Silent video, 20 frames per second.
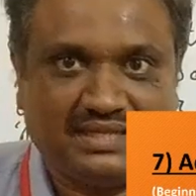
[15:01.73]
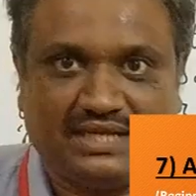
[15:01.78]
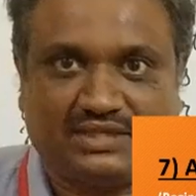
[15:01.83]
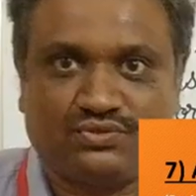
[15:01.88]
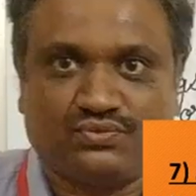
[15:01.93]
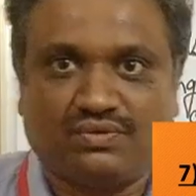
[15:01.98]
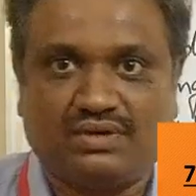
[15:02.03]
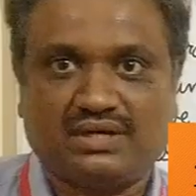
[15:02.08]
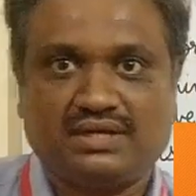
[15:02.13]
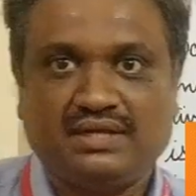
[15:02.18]

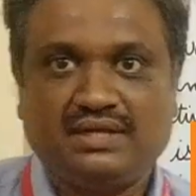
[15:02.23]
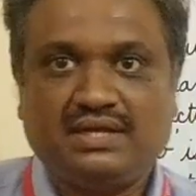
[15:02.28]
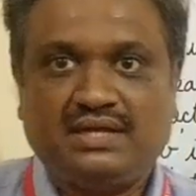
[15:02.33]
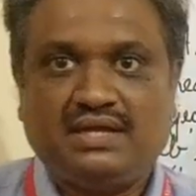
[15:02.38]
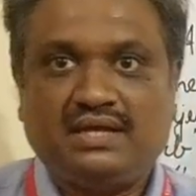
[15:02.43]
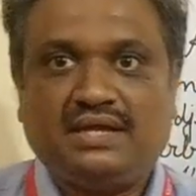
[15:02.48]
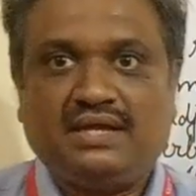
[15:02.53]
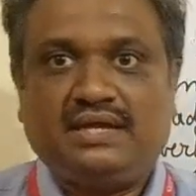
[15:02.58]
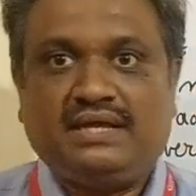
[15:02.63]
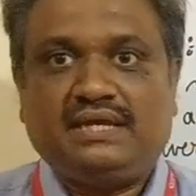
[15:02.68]
That's what.
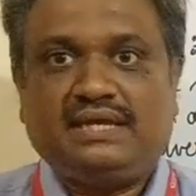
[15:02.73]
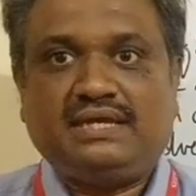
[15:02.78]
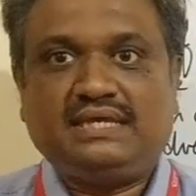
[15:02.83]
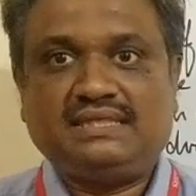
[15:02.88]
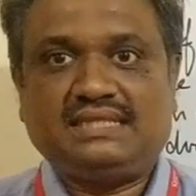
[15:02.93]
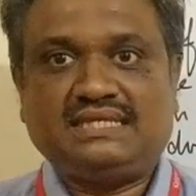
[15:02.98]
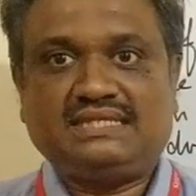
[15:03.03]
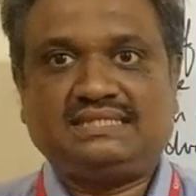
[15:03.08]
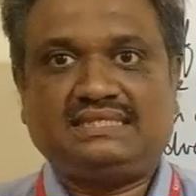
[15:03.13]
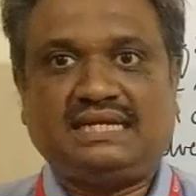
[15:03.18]
In
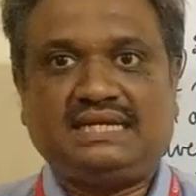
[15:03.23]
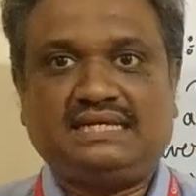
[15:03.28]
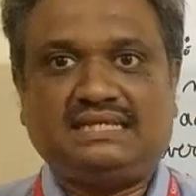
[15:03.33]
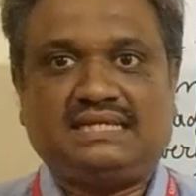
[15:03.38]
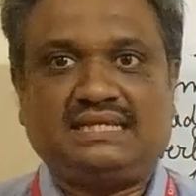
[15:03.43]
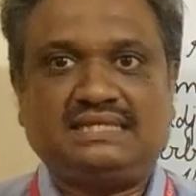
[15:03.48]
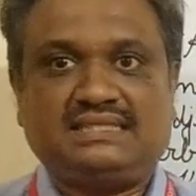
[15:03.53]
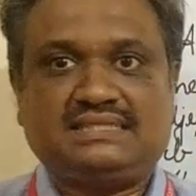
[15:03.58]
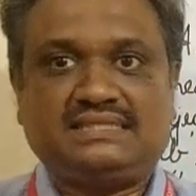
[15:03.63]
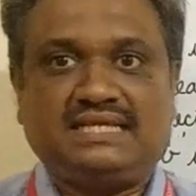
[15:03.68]
the
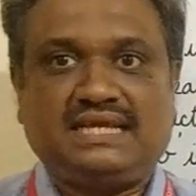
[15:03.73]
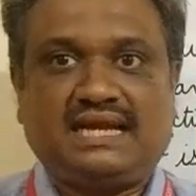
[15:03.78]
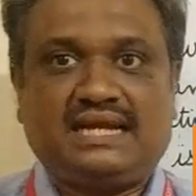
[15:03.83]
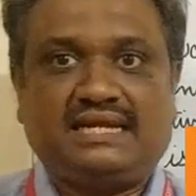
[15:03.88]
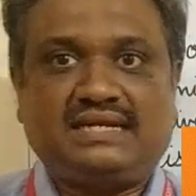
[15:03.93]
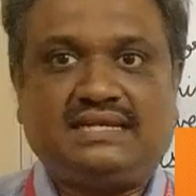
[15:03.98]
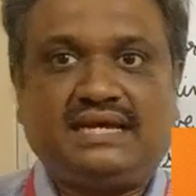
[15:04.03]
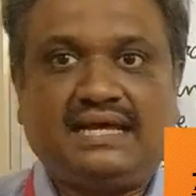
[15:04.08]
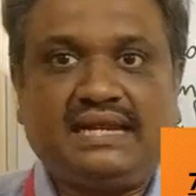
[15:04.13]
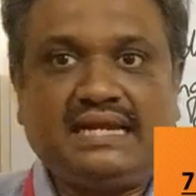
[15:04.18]
sentence, they
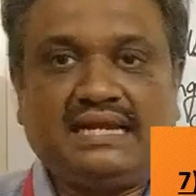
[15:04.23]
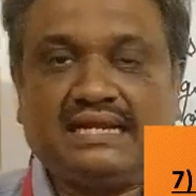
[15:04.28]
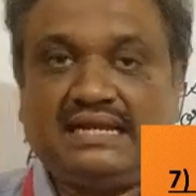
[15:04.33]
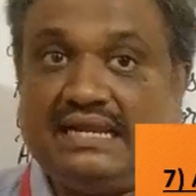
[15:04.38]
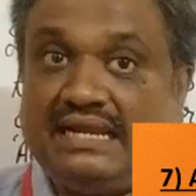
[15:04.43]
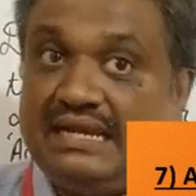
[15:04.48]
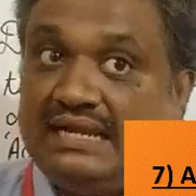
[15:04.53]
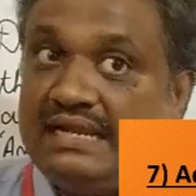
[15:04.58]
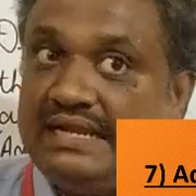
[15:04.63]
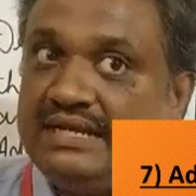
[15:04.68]
are
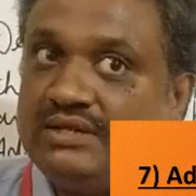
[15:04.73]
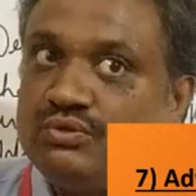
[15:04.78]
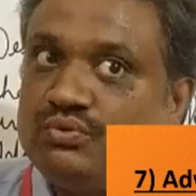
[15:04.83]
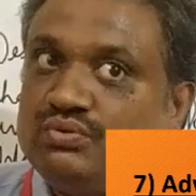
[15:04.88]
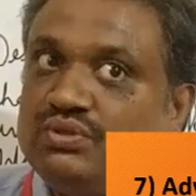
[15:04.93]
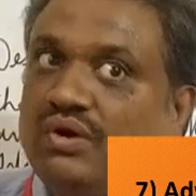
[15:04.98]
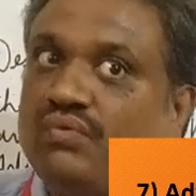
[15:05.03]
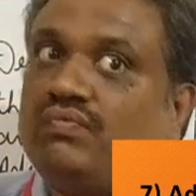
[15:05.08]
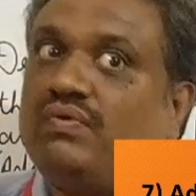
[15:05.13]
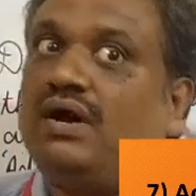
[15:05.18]
directly linked to
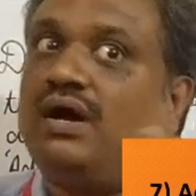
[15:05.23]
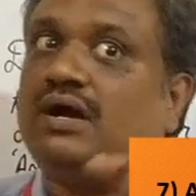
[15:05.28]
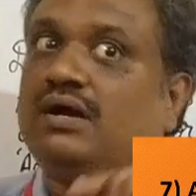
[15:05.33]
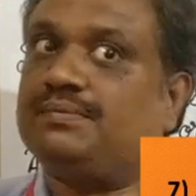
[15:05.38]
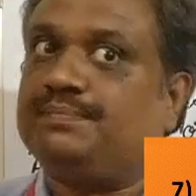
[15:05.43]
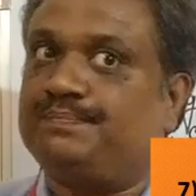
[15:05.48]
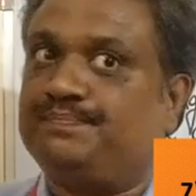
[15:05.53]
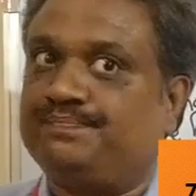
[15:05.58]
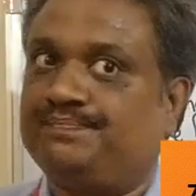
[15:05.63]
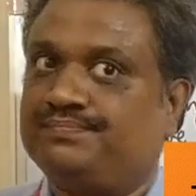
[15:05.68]
the
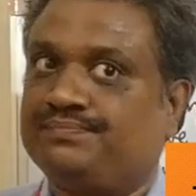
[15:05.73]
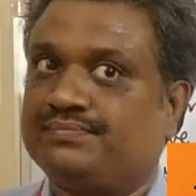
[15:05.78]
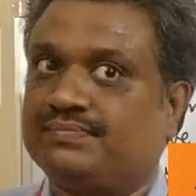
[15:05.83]
verb.